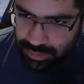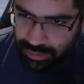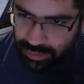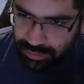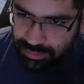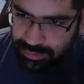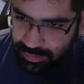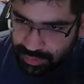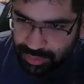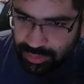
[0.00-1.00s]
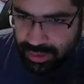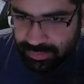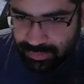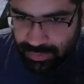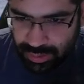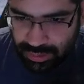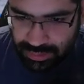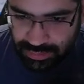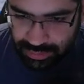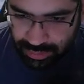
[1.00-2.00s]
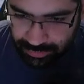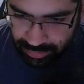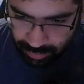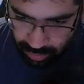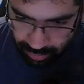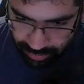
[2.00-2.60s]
And this should have worked. This should have removed